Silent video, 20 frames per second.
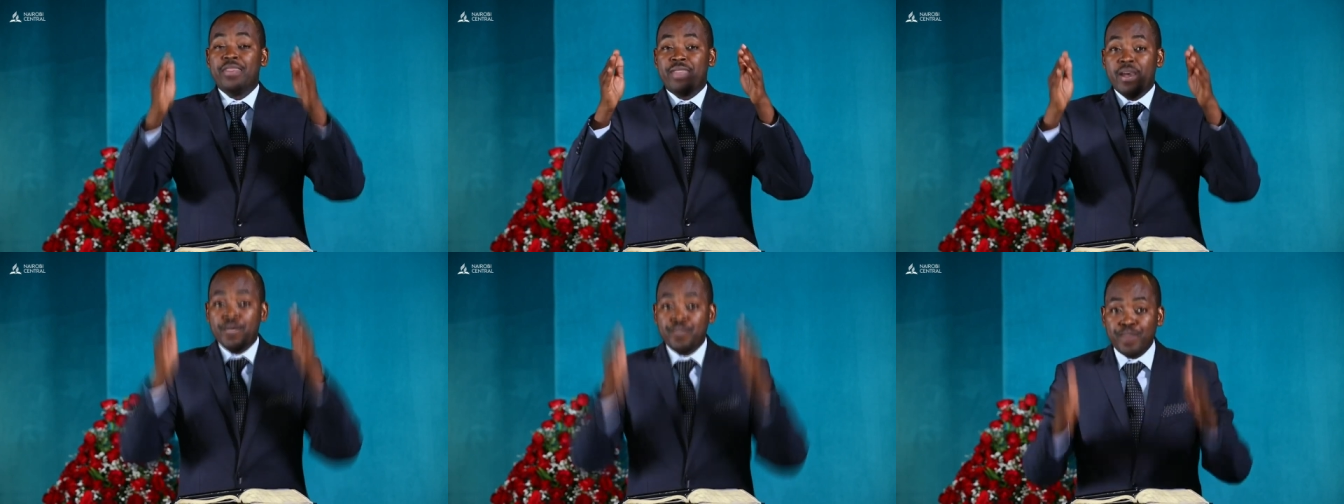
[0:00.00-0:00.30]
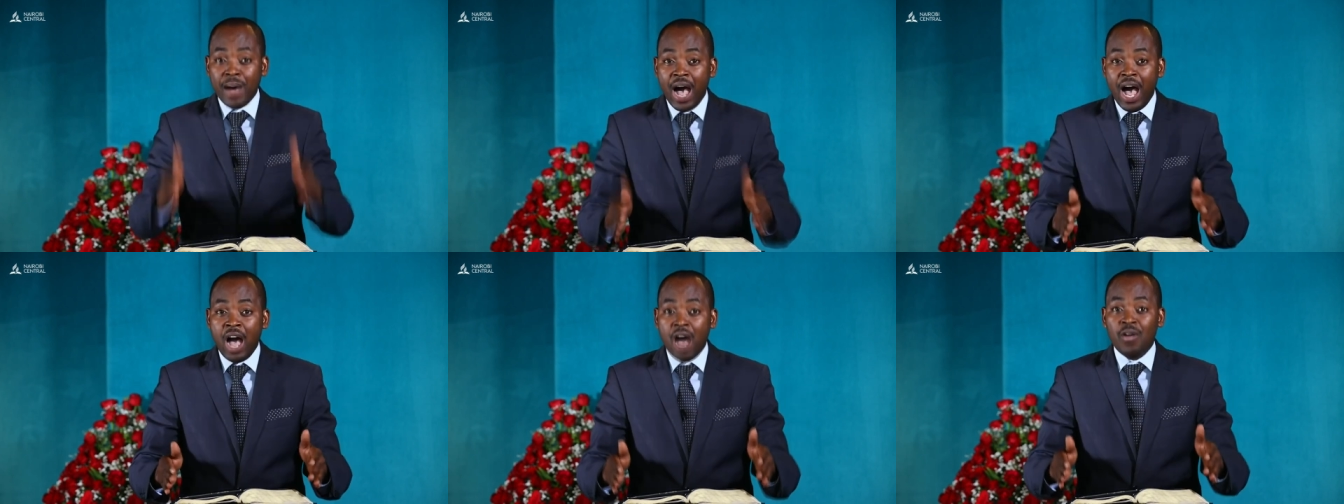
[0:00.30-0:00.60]
the
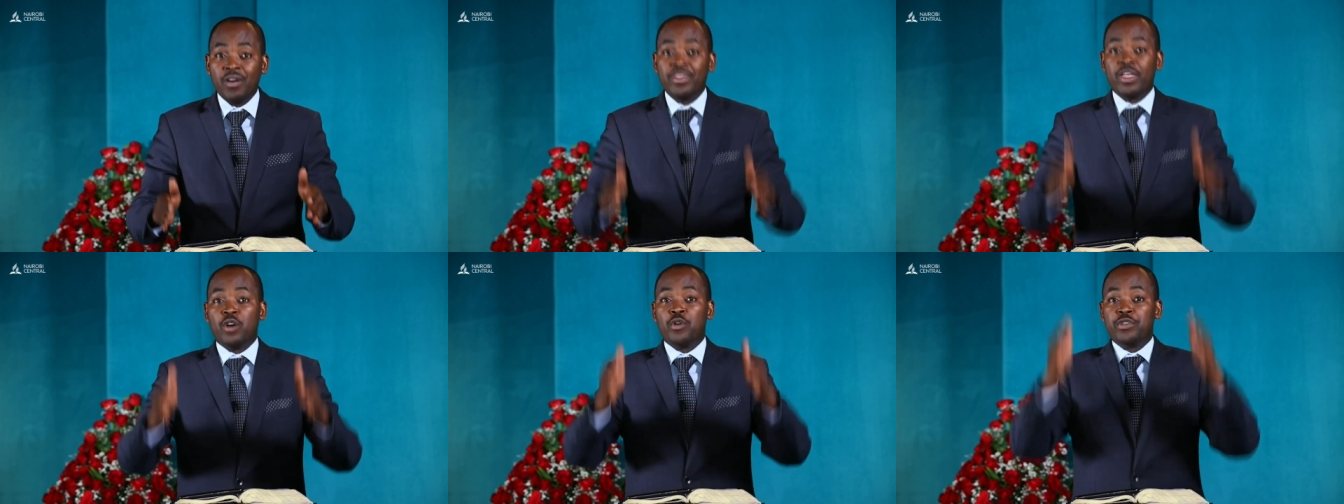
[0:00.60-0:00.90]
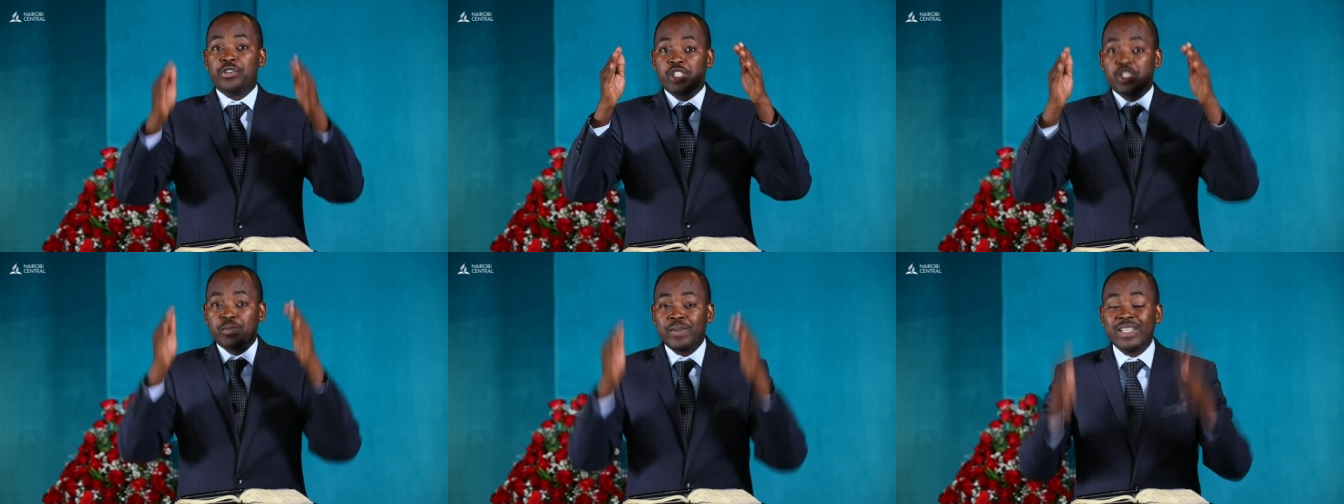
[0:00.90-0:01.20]
power of the
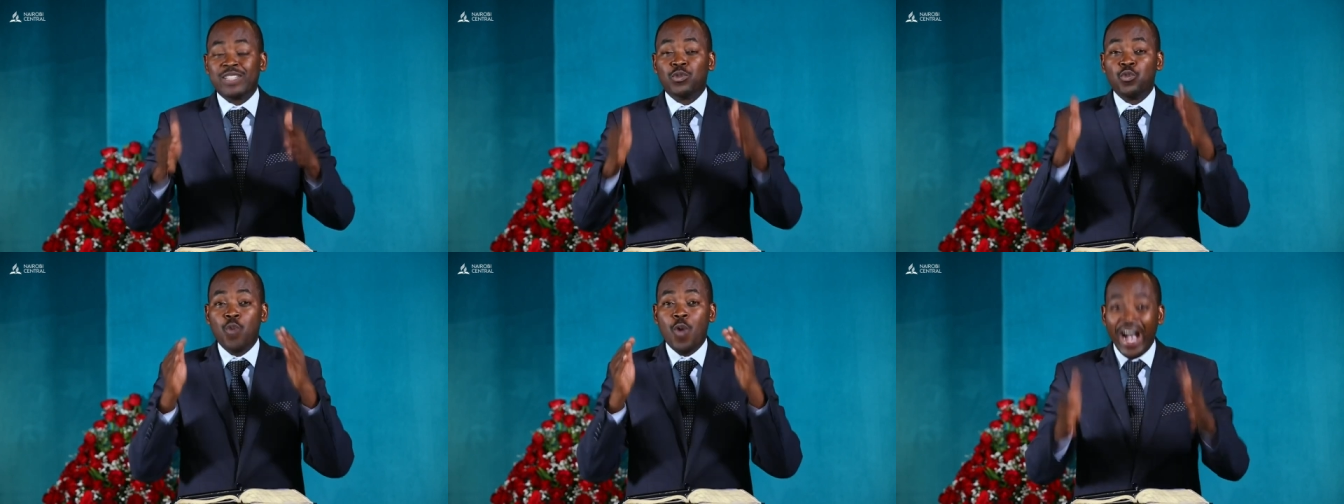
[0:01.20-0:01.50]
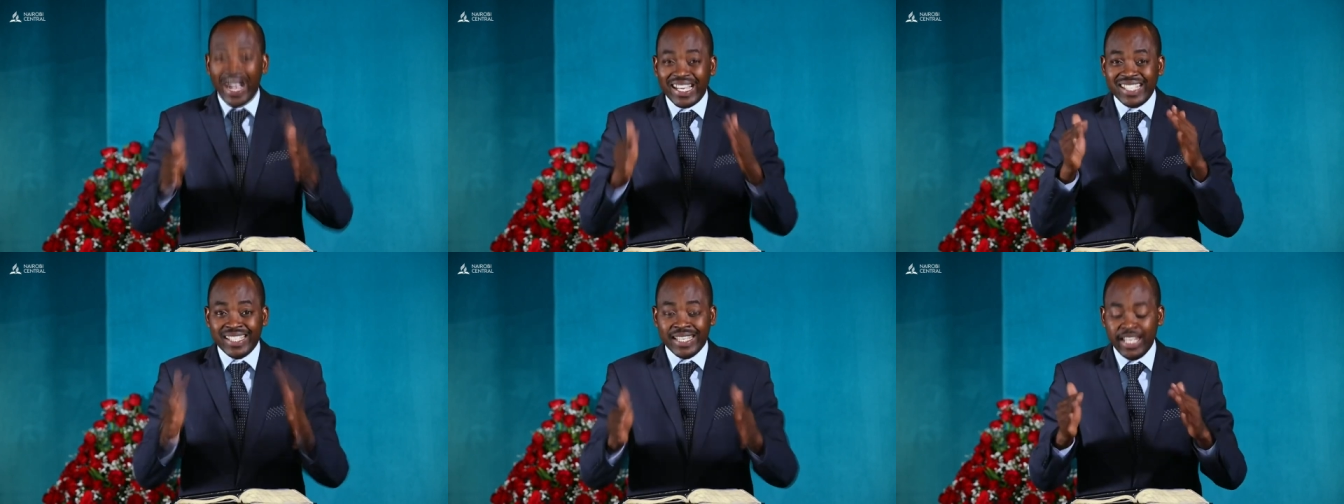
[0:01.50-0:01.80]
Holy Spirit
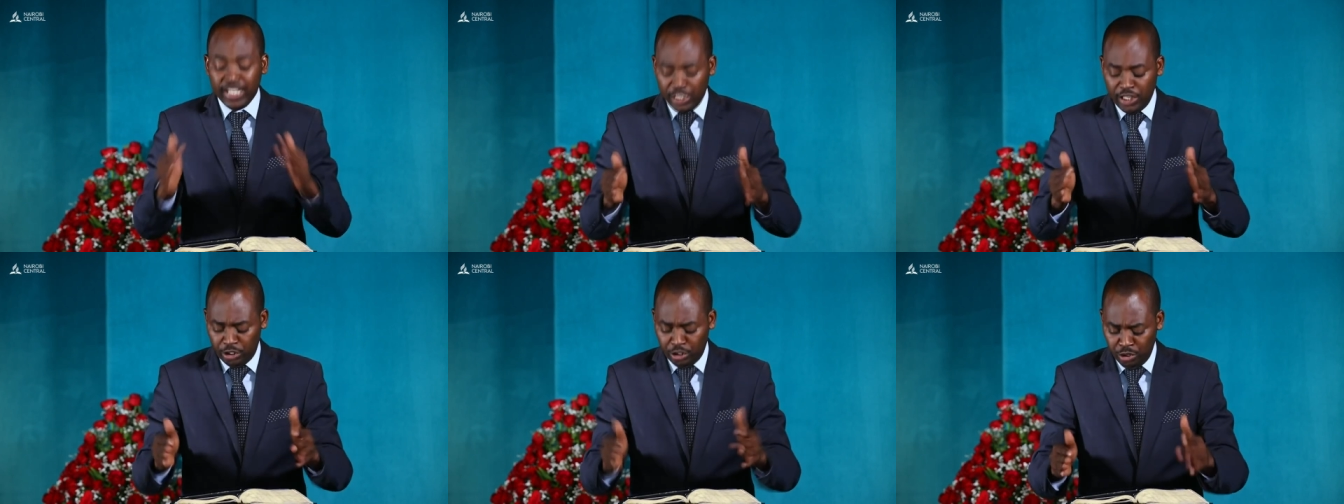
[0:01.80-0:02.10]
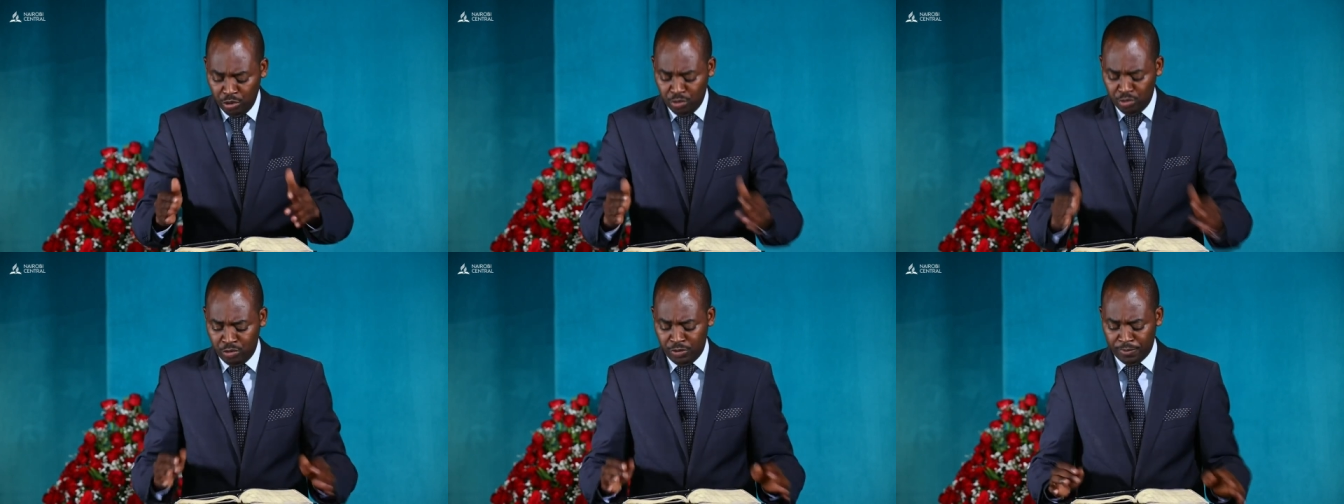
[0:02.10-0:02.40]
works in
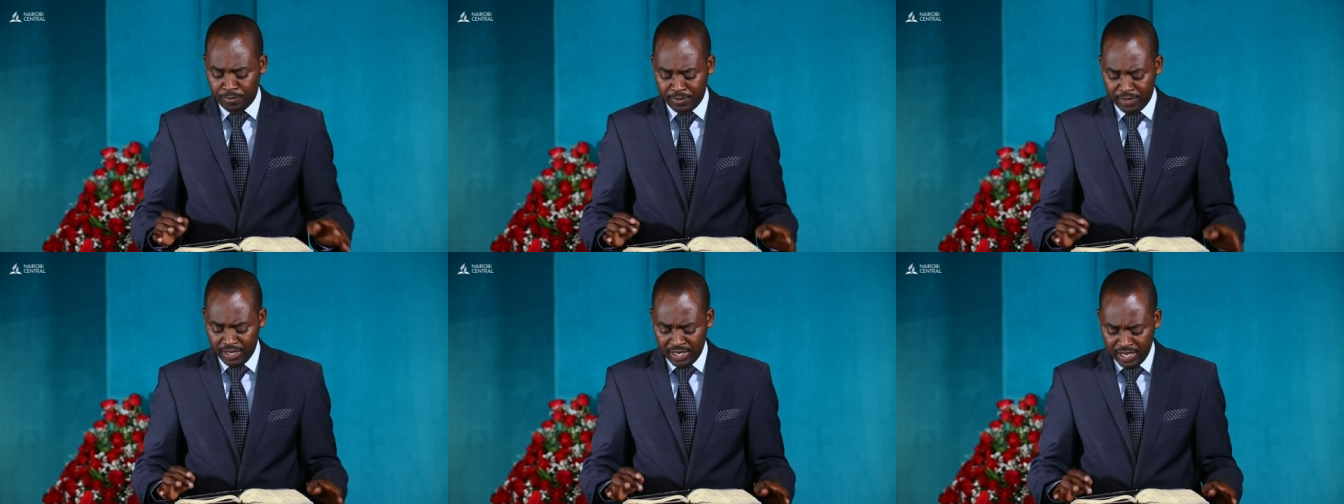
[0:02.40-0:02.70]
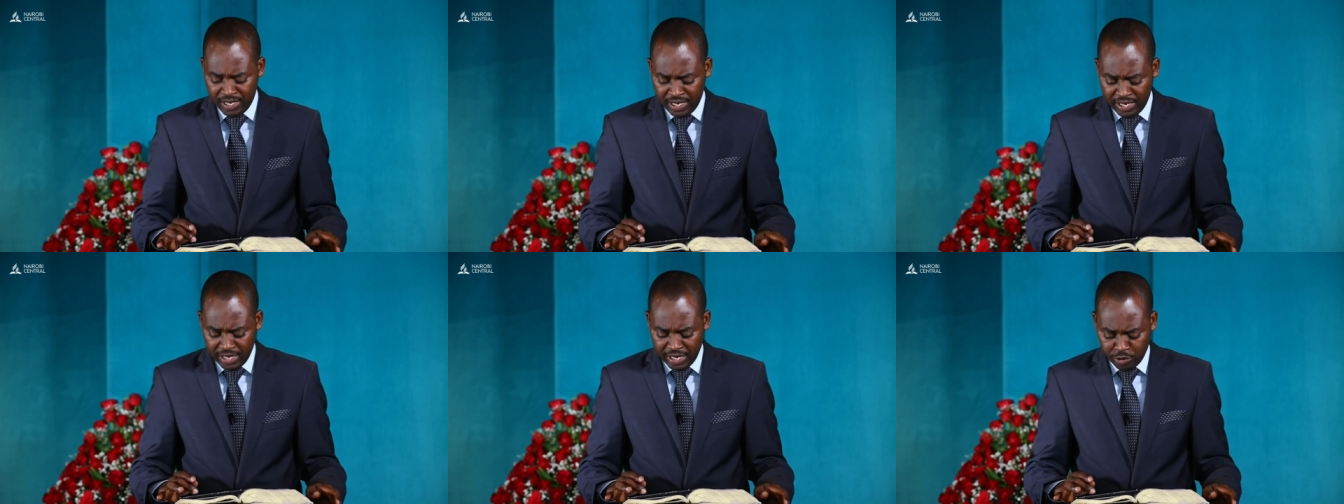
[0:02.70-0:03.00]
you.
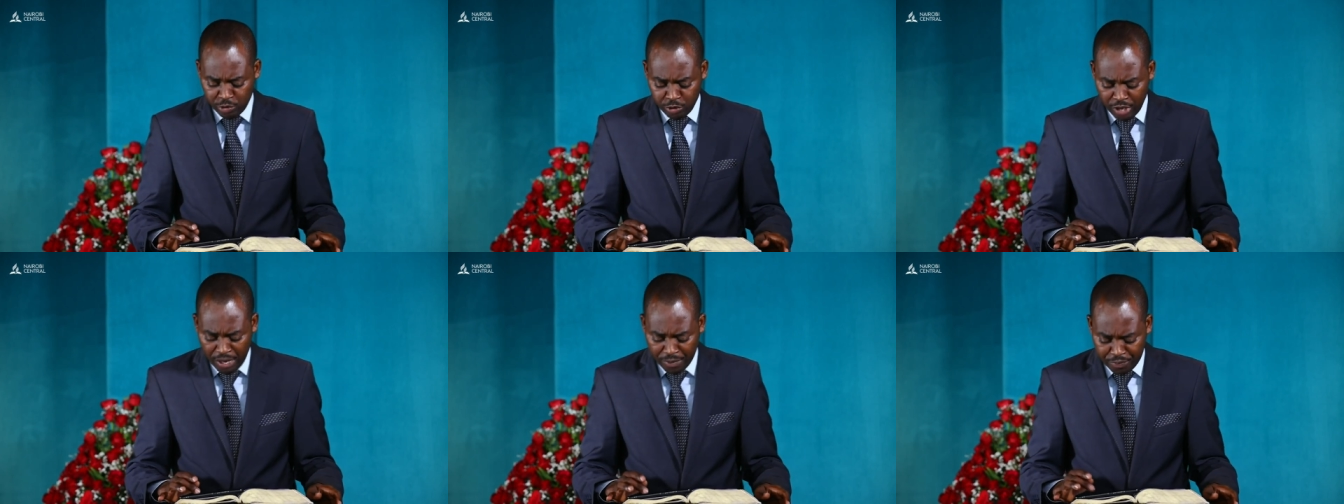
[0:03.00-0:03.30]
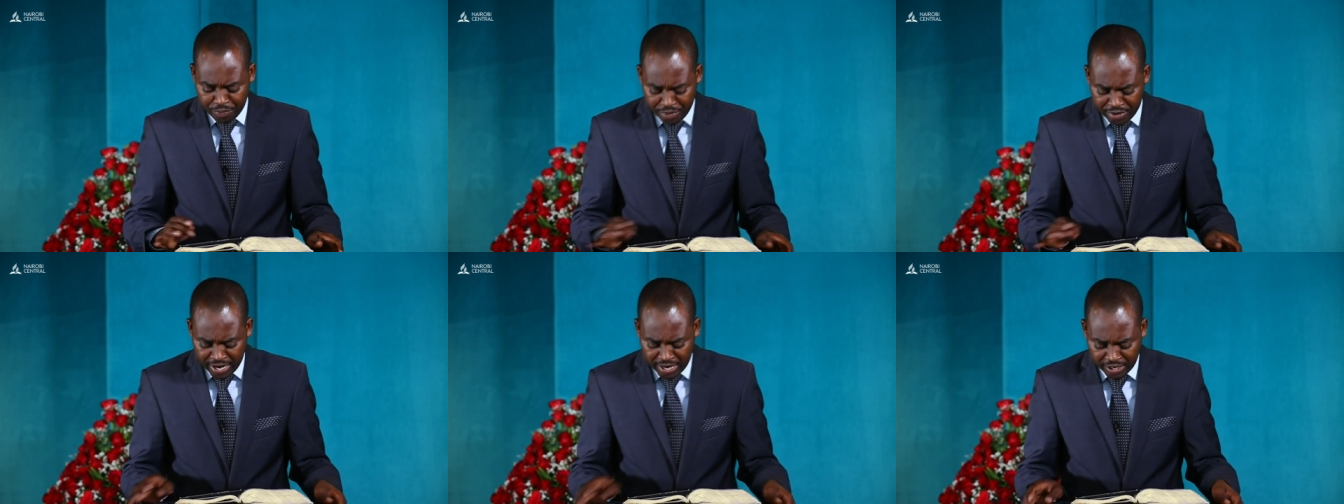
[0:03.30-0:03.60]
And we are
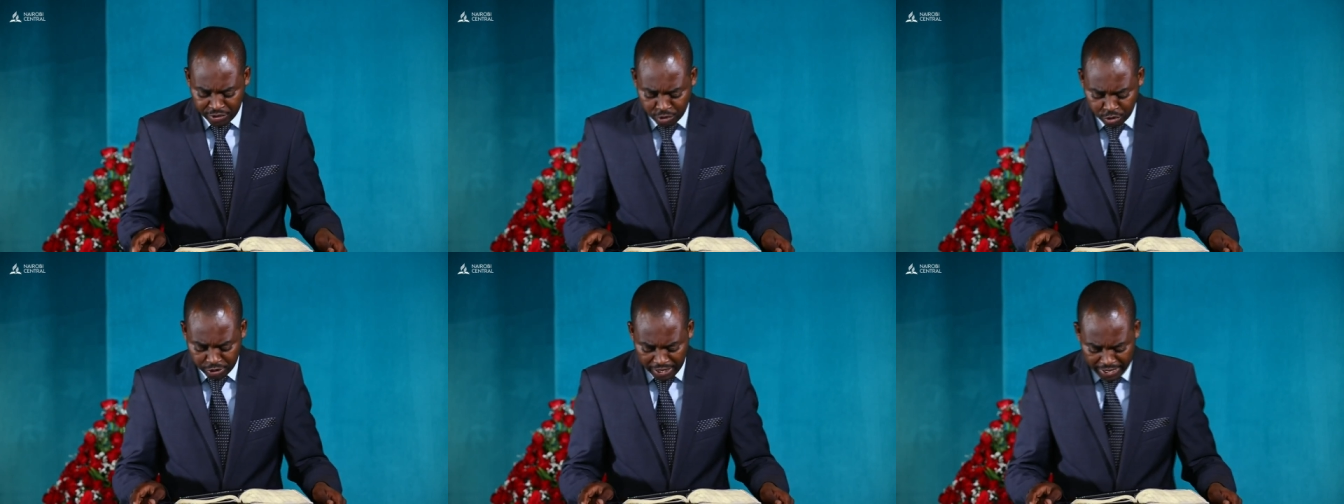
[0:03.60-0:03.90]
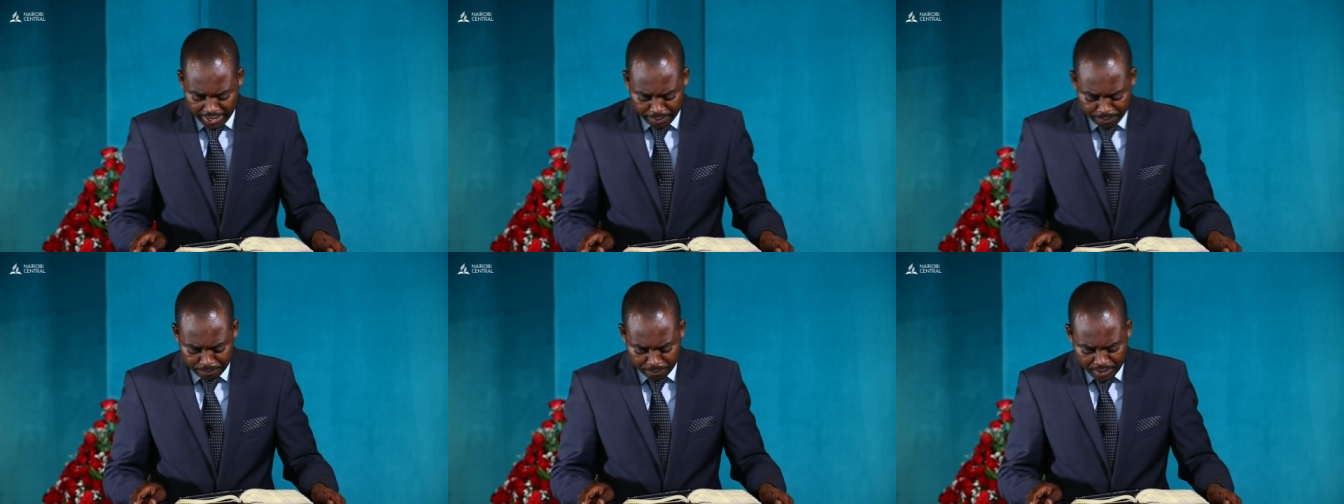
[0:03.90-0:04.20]
praying
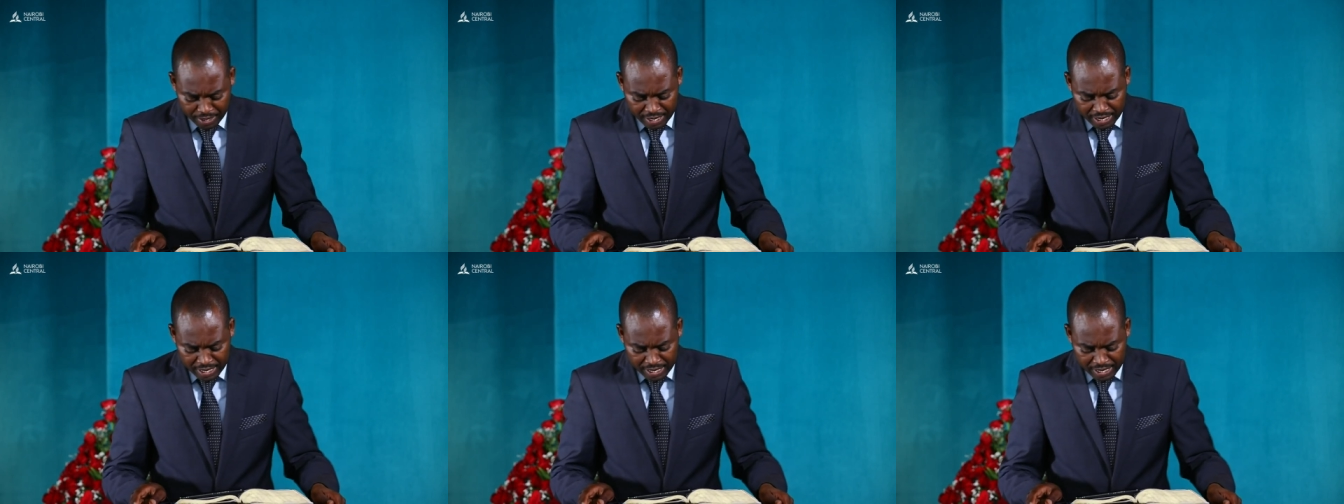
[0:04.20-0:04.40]
today